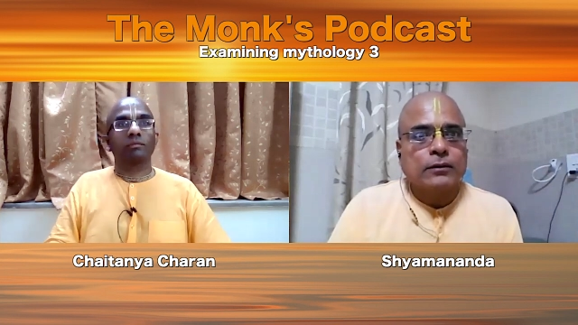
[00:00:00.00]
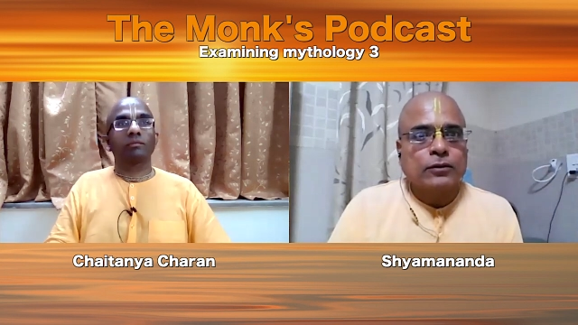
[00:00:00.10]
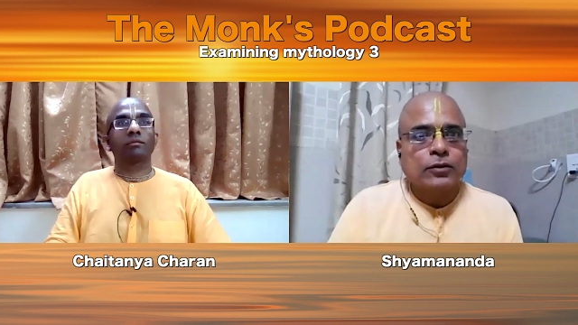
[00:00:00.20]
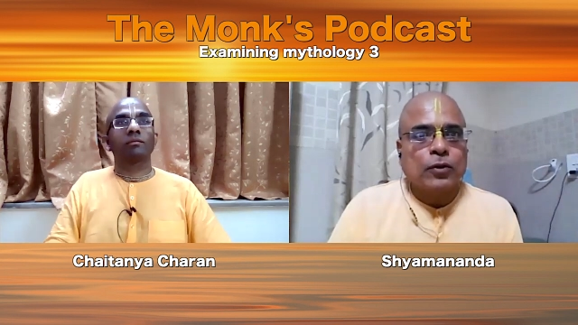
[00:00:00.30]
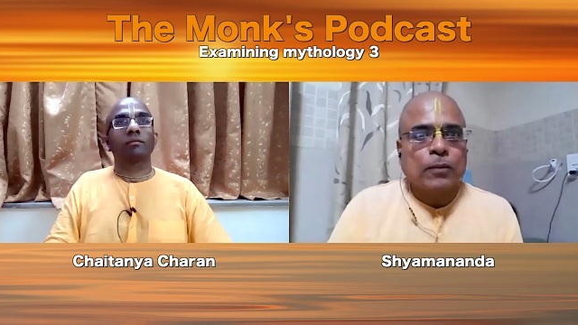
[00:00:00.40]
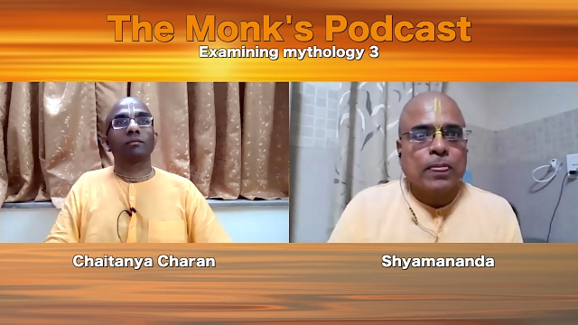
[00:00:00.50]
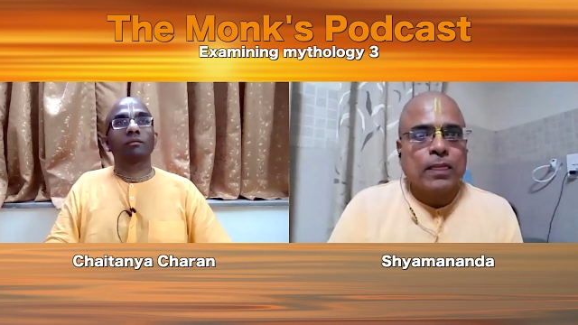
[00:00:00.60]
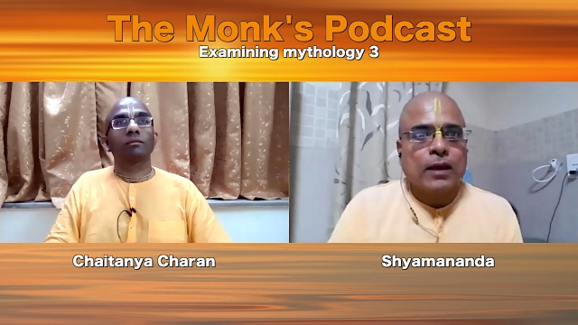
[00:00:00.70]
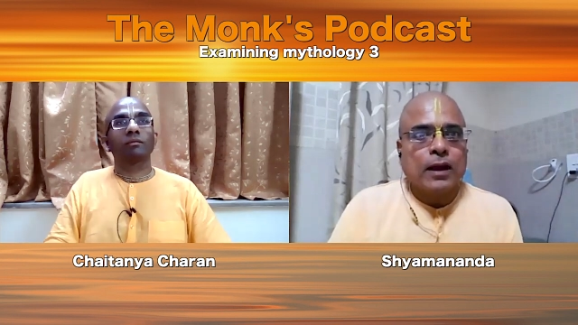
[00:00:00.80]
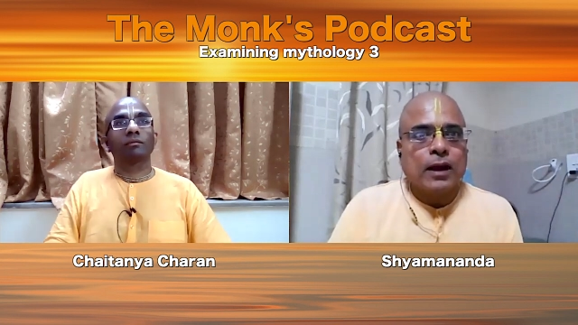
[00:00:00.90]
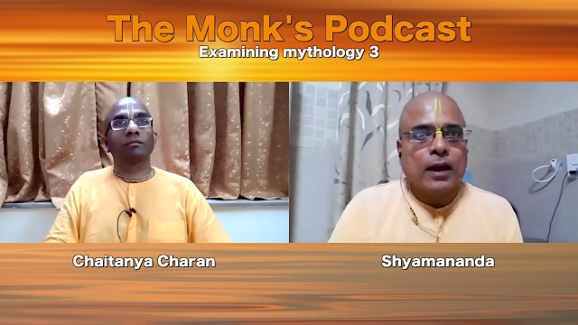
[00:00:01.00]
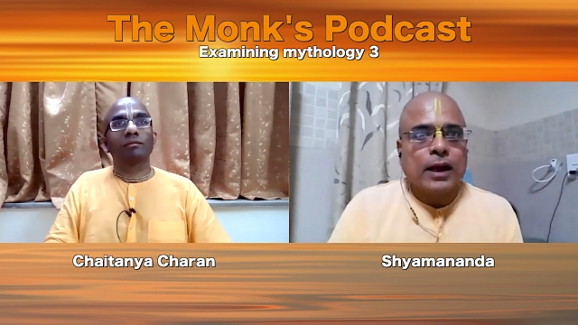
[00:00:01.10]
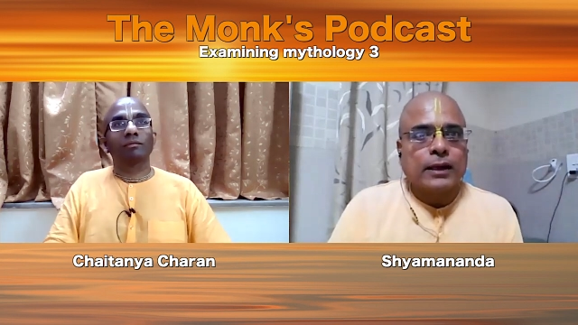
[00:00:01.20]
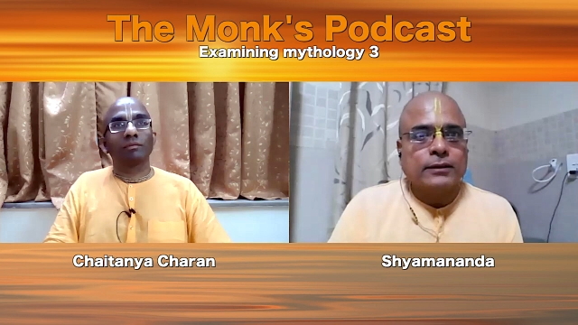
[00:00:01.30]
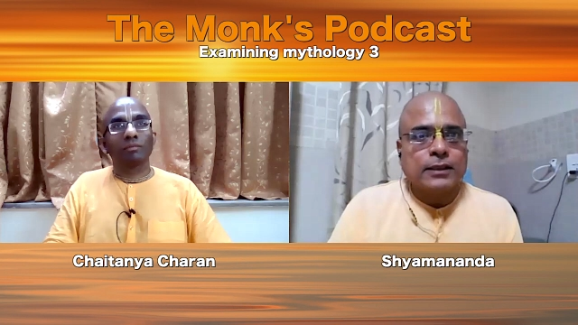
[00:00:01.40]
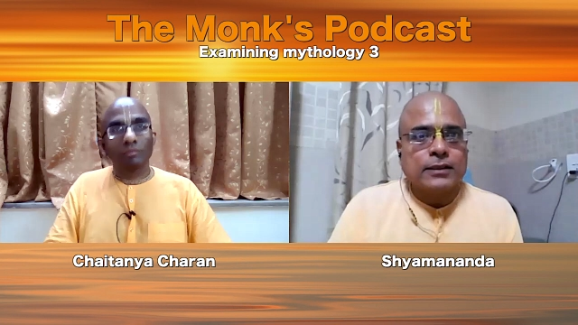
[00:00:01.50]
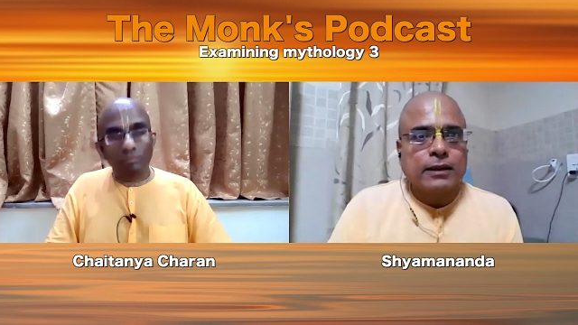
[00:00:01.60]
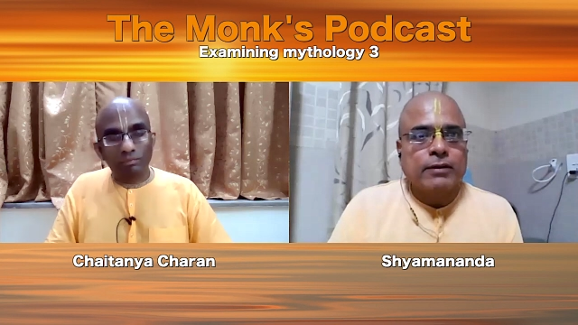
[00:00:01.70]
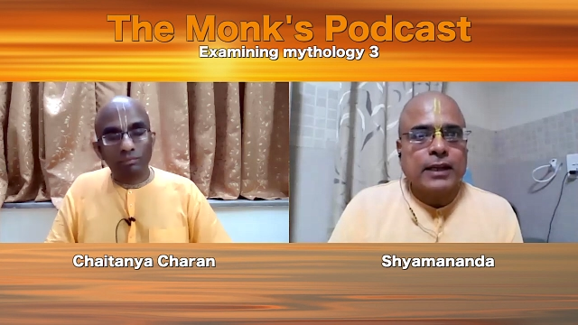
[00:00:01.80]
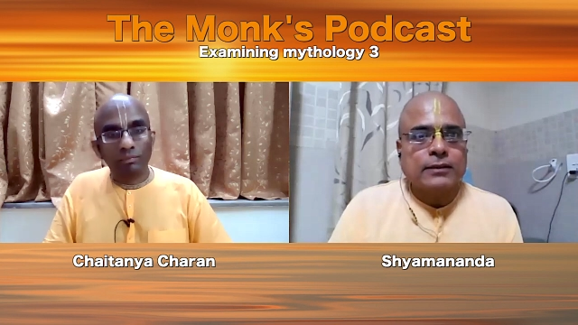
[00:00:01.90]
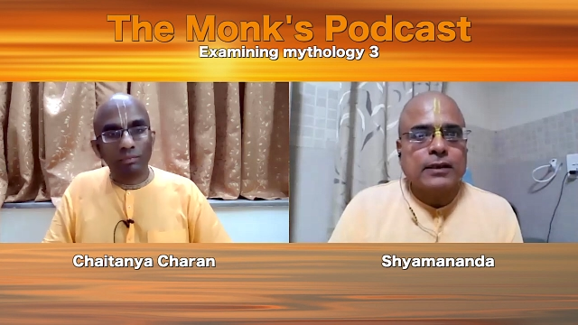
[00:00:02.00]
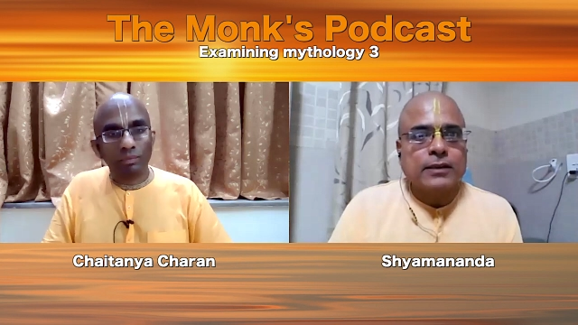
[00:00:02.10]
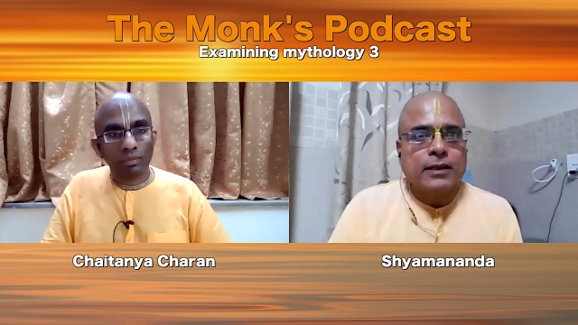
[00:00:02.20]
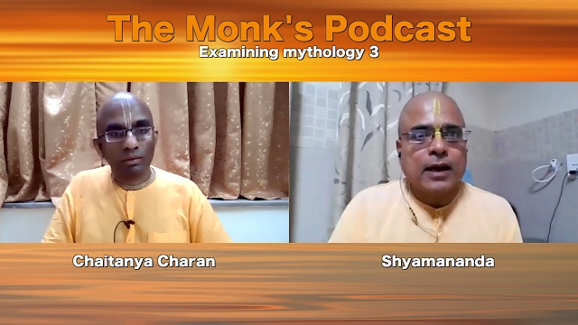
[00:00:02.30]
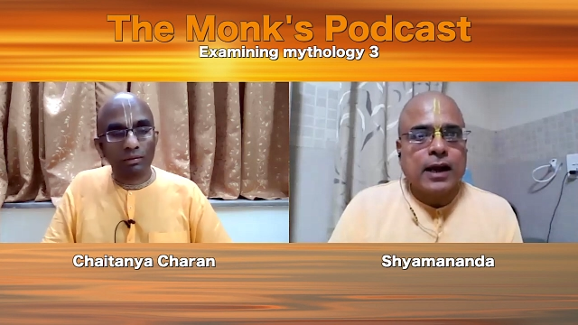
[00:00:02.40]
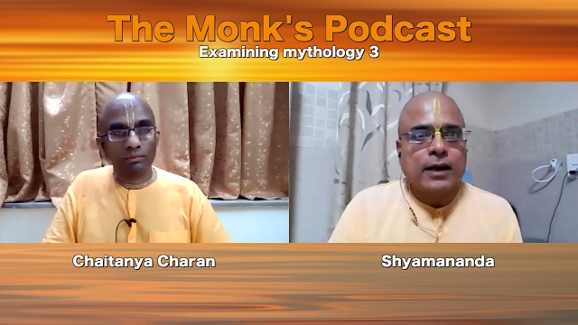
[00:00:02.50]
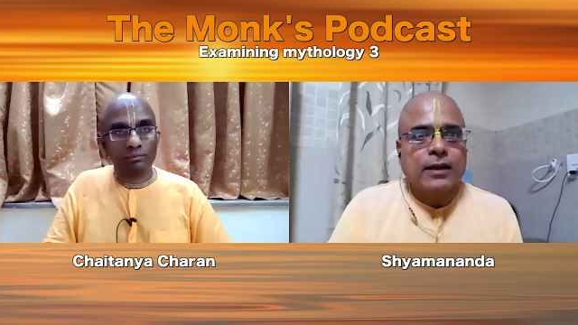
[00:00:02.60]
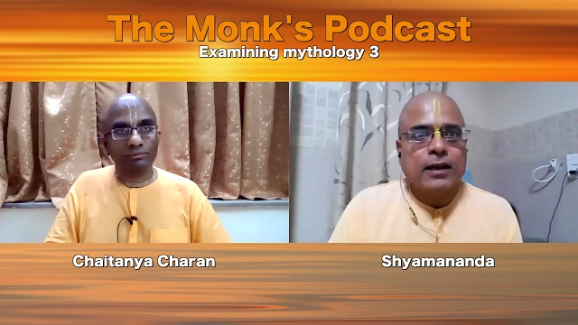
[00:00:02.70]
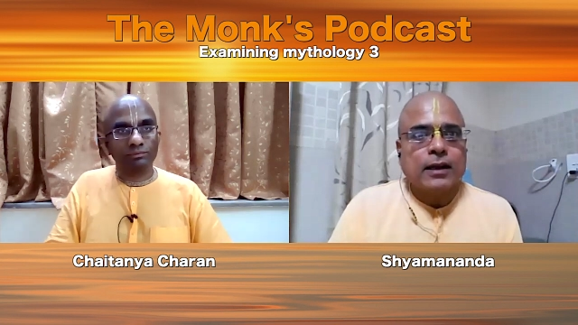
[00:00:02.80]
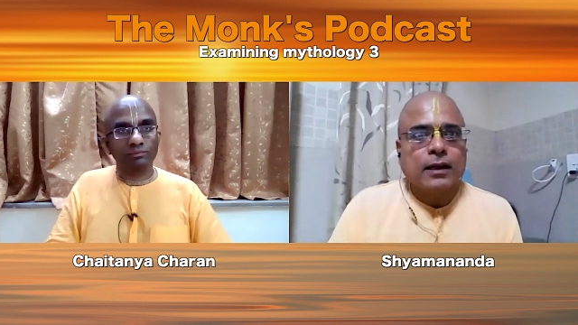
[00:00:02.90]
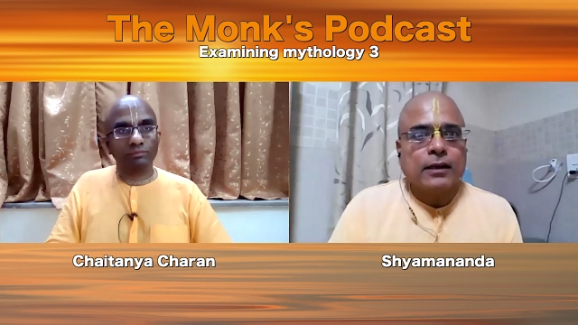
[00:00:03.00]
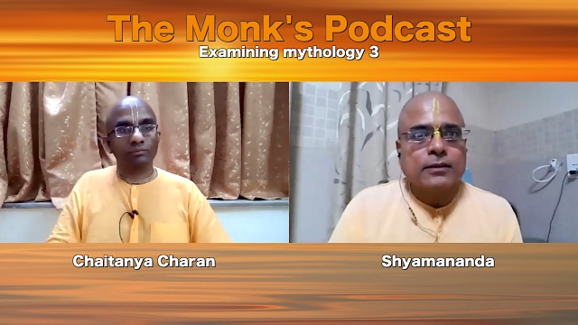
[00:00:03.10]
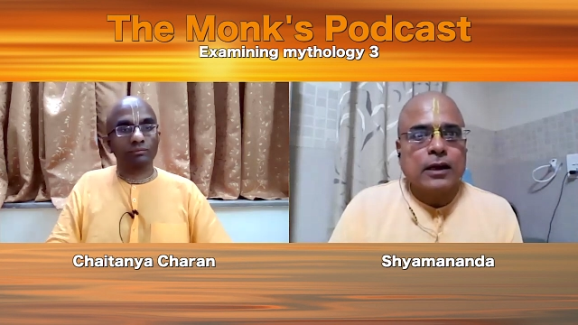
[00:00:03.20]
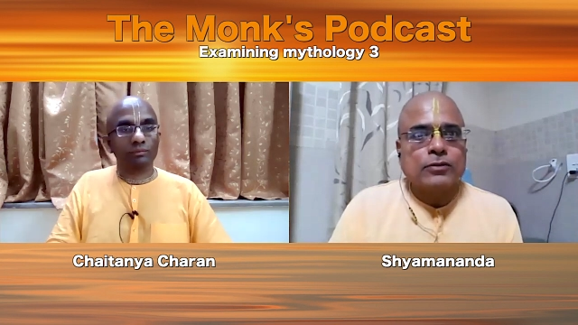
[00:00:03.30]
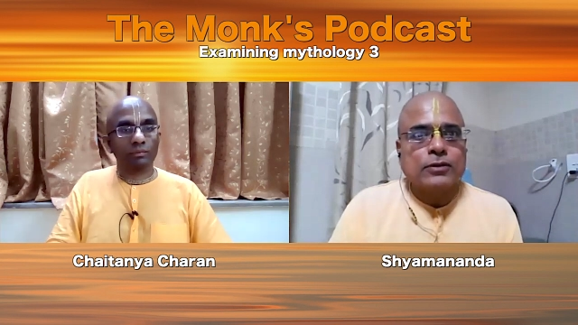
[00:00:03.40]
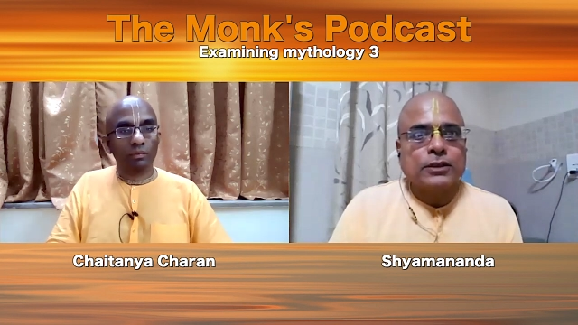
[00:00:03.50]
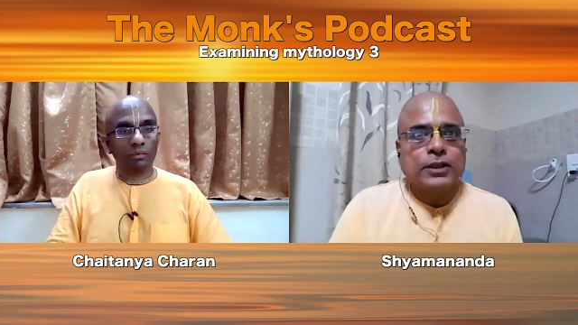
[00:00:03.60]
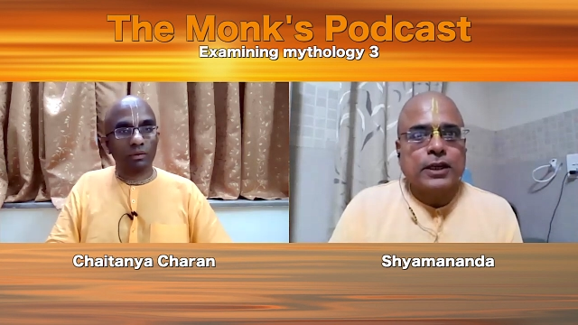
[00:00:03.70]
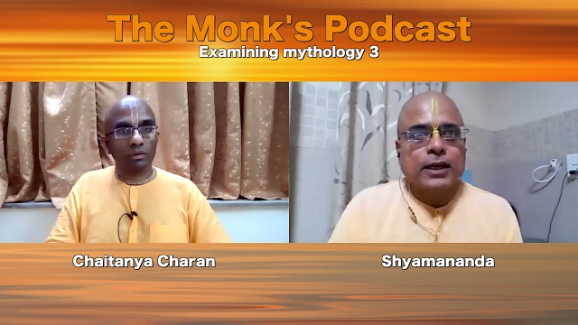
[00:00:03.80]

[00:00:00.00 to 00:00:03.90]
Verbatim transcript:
Speaker 1: So access given, access denied is now such